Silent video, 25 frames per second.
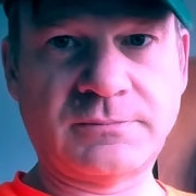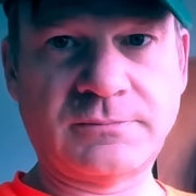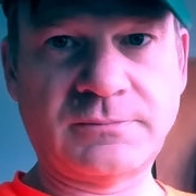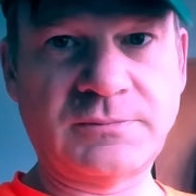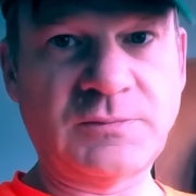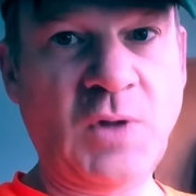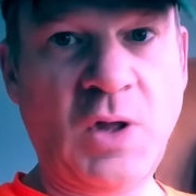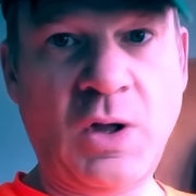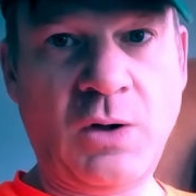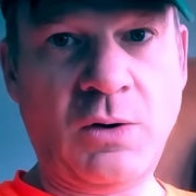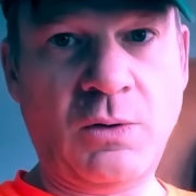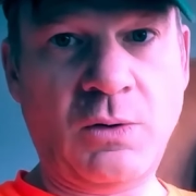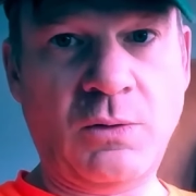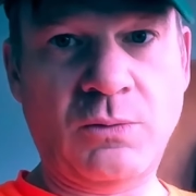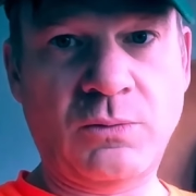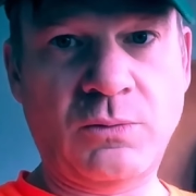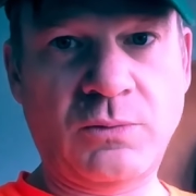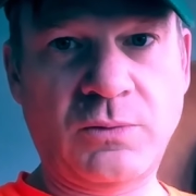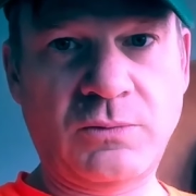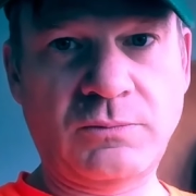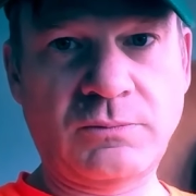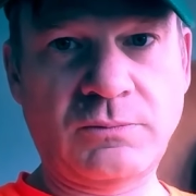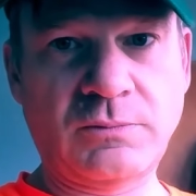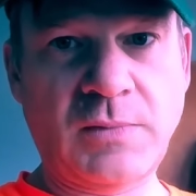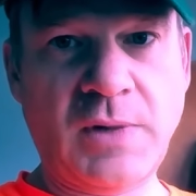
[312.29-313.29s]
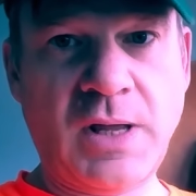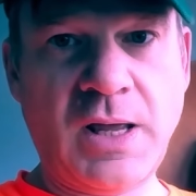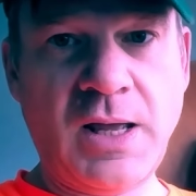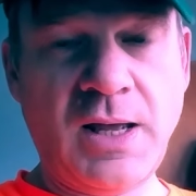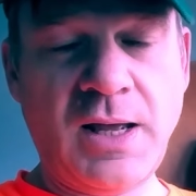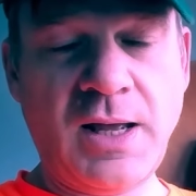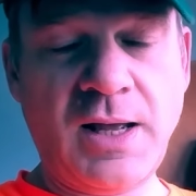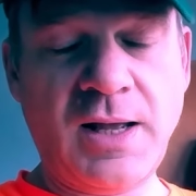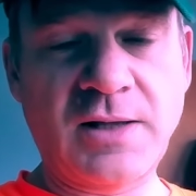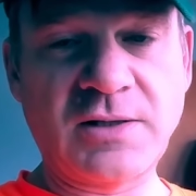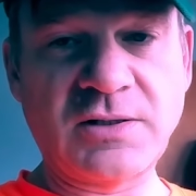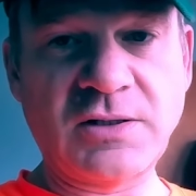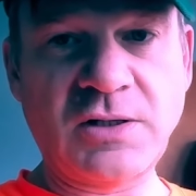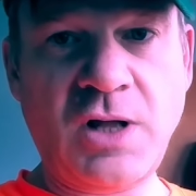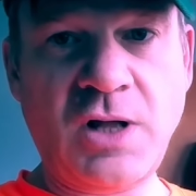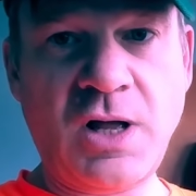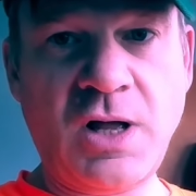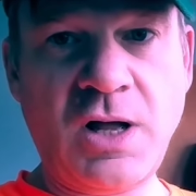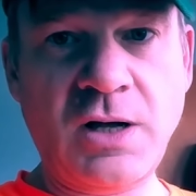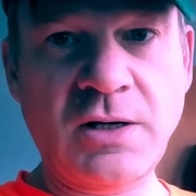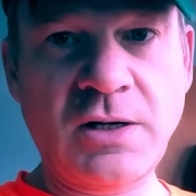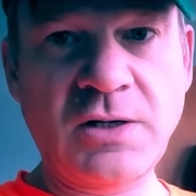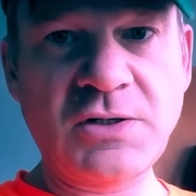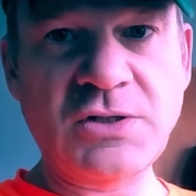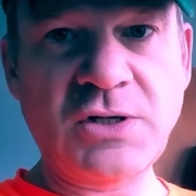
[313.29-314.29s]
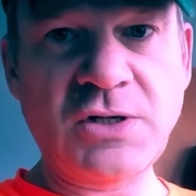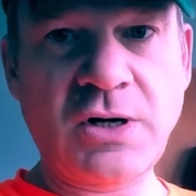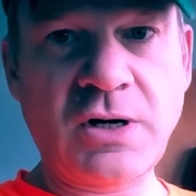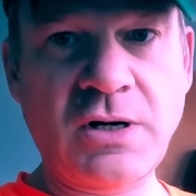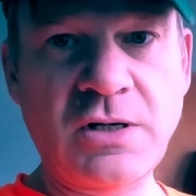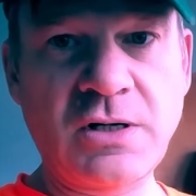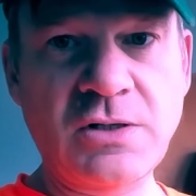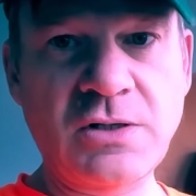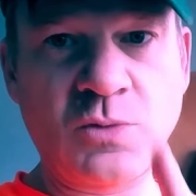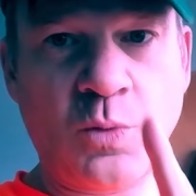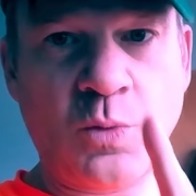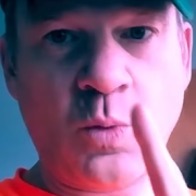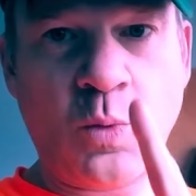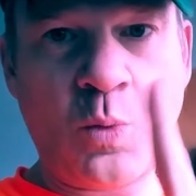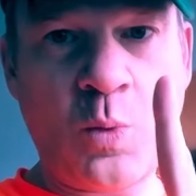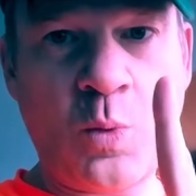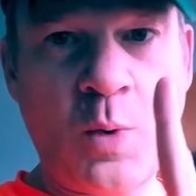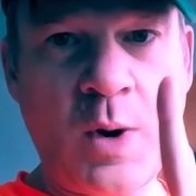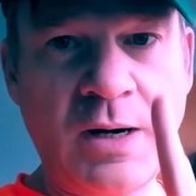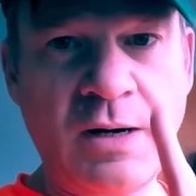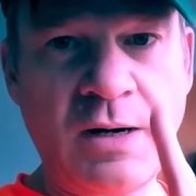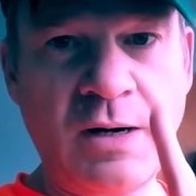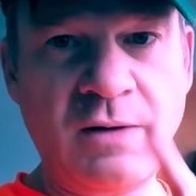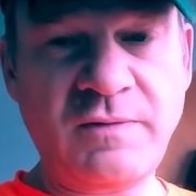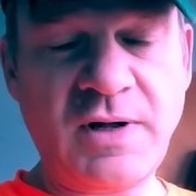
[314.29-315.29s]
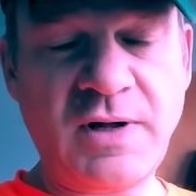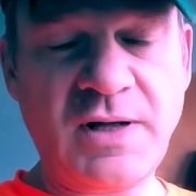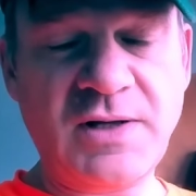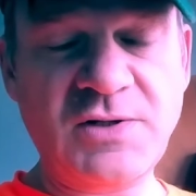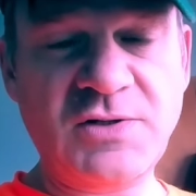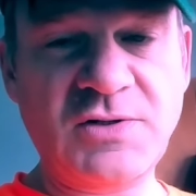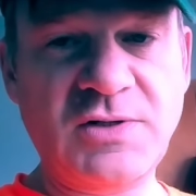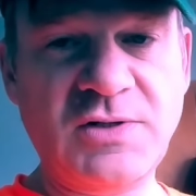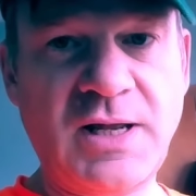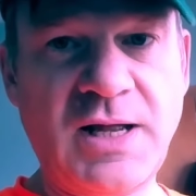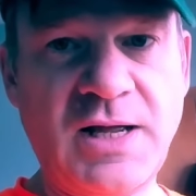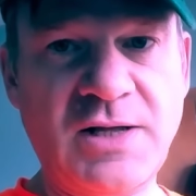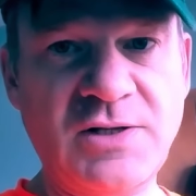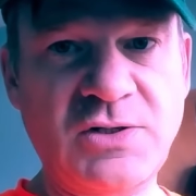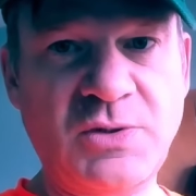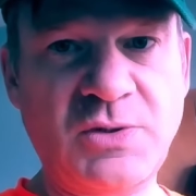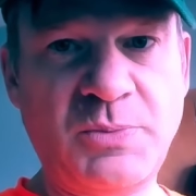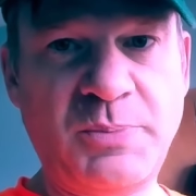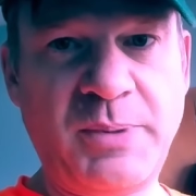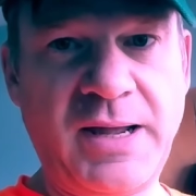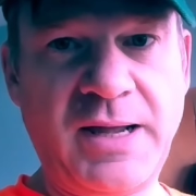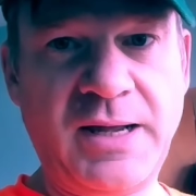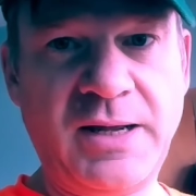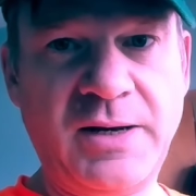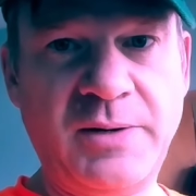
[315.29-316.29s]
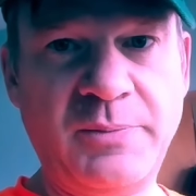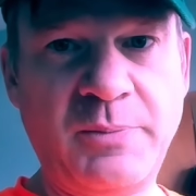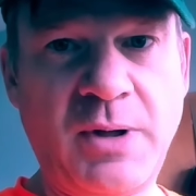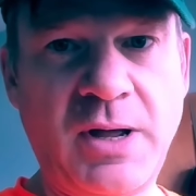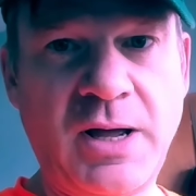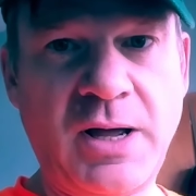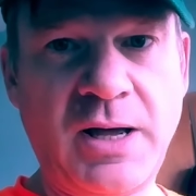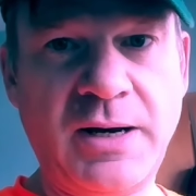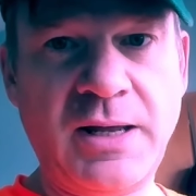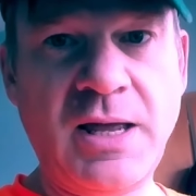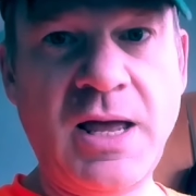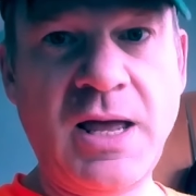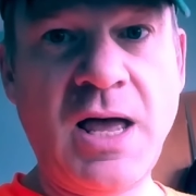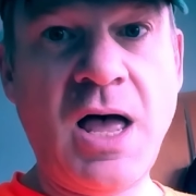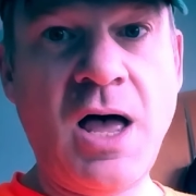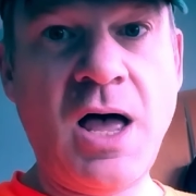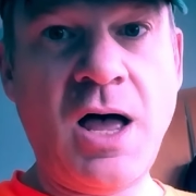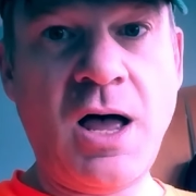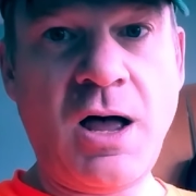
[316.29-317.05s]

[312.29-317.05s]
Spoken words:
No. As long as there is one of us that has a pain body,